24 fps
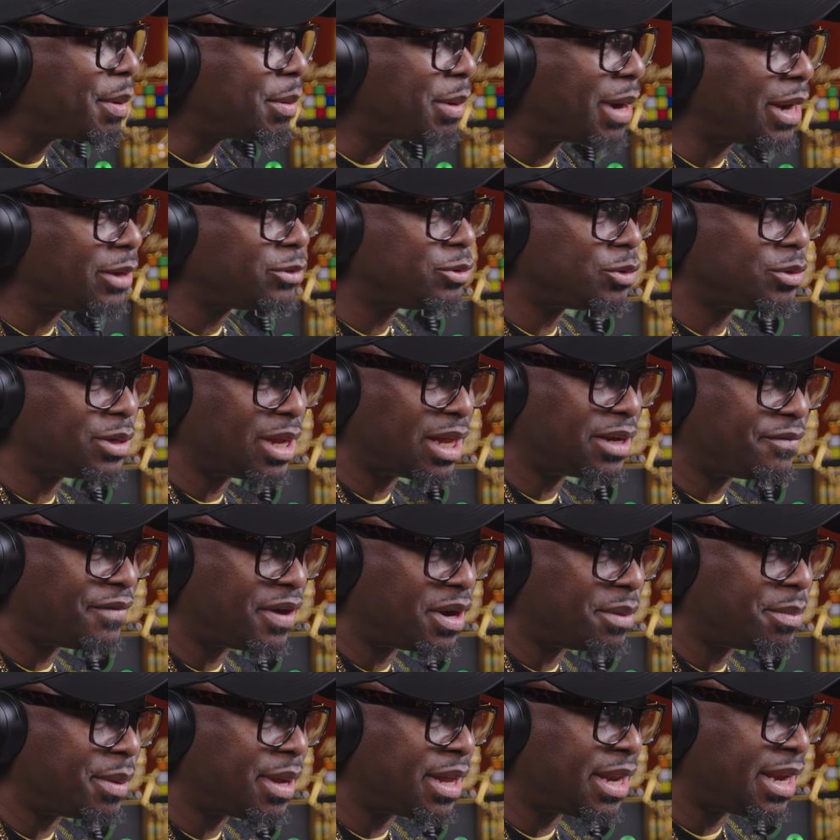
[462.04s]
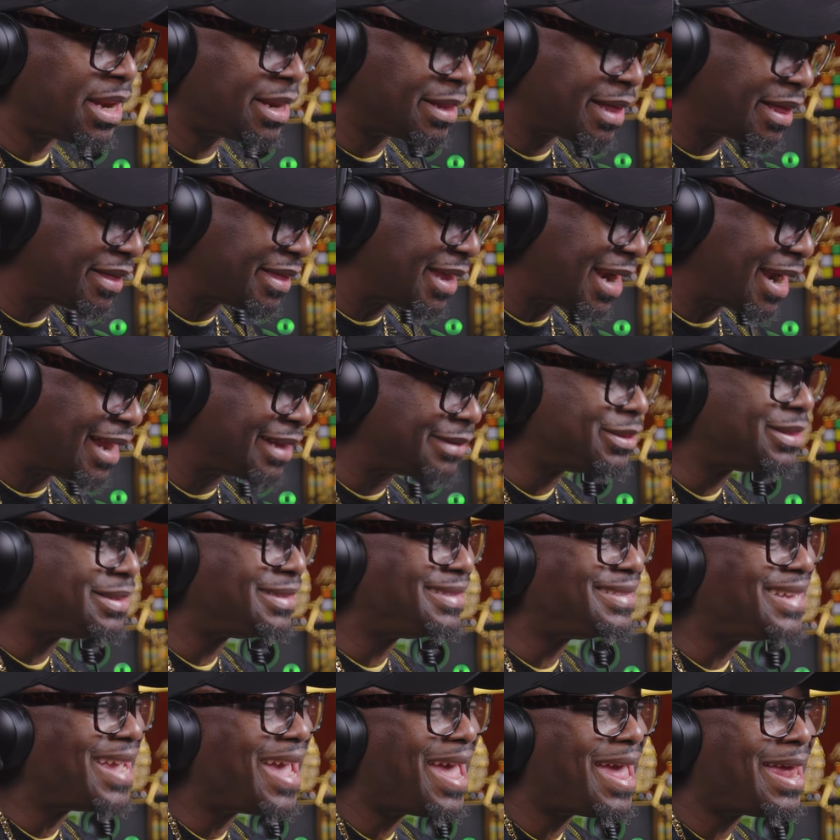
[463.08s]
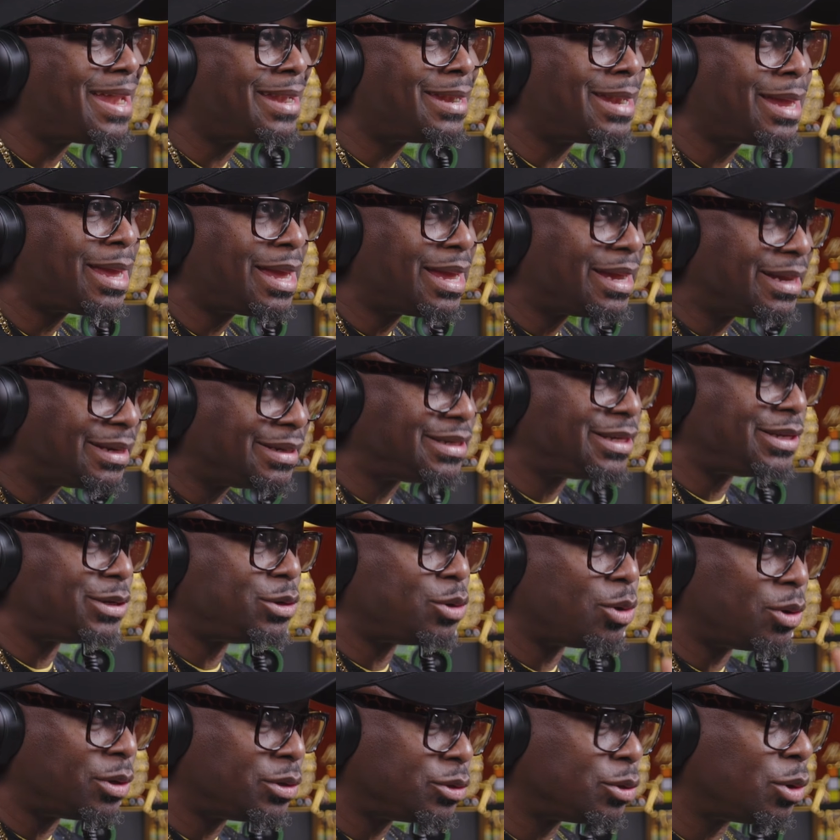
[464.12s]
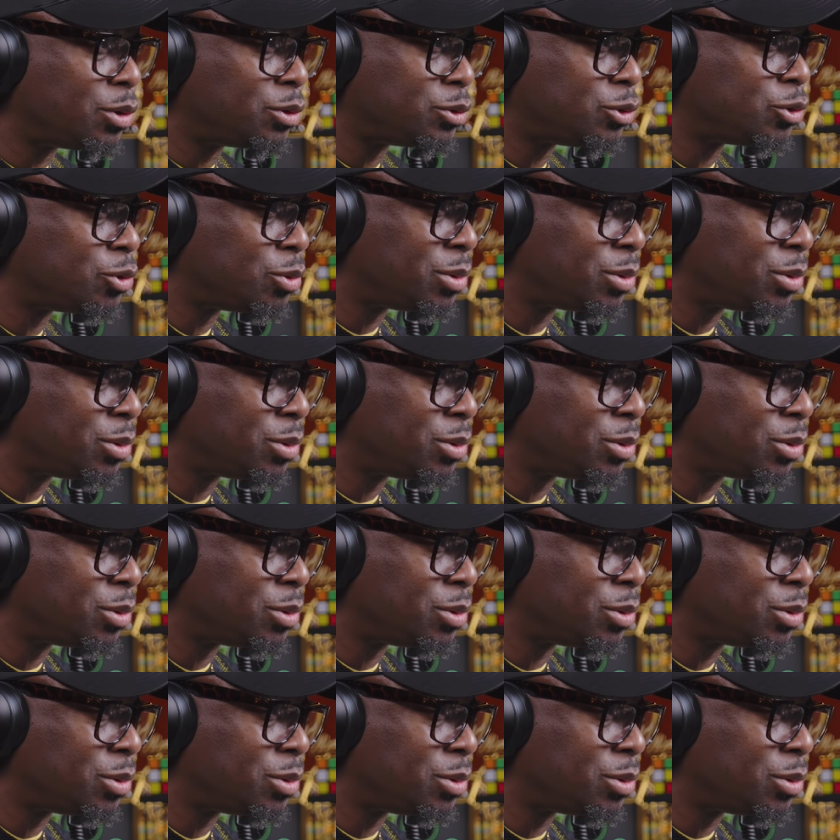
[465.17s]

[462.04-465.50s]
what I told you at the very beginning that there are 10 denoise control